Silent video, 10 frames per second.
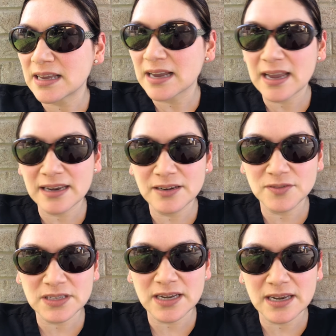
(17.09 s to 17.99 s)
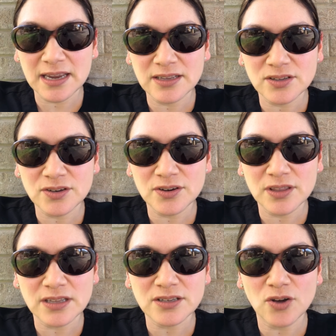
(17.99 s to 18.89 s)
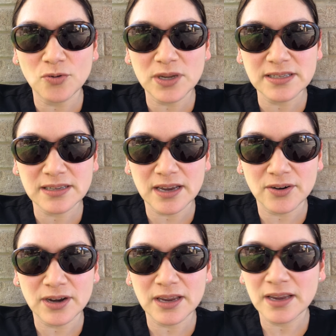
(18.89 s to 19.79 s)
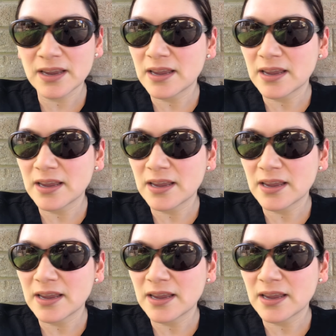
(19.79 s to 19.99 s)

a kind of skin cancer that's always scary.